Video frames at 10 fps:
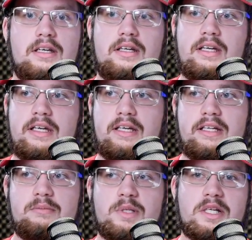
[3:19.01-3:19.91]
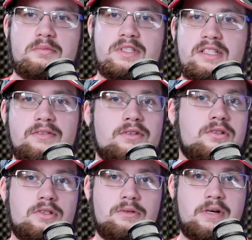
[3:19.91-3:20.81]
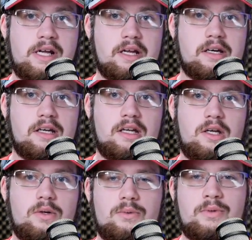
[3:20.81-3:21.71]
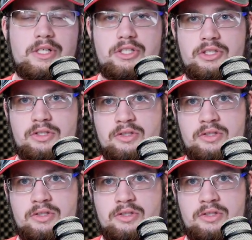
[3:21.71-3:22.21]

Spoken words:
and it becomes difficult terrain, which